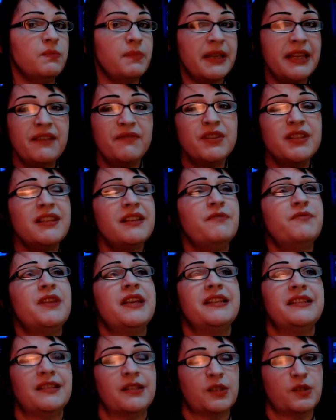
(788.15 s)
even if
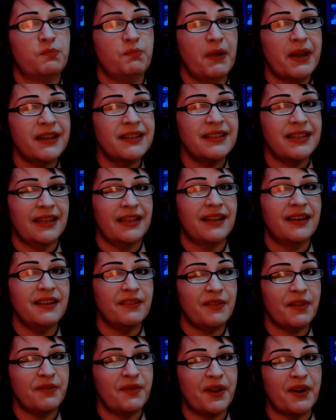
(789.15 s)
they suspected
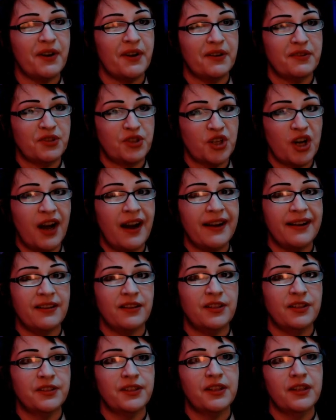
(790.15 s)
that their
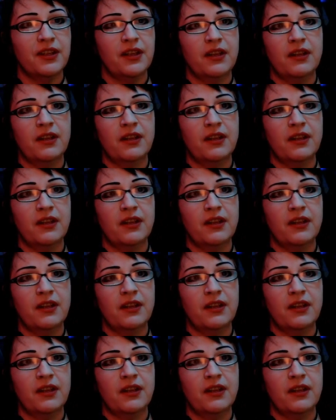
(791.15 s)
child,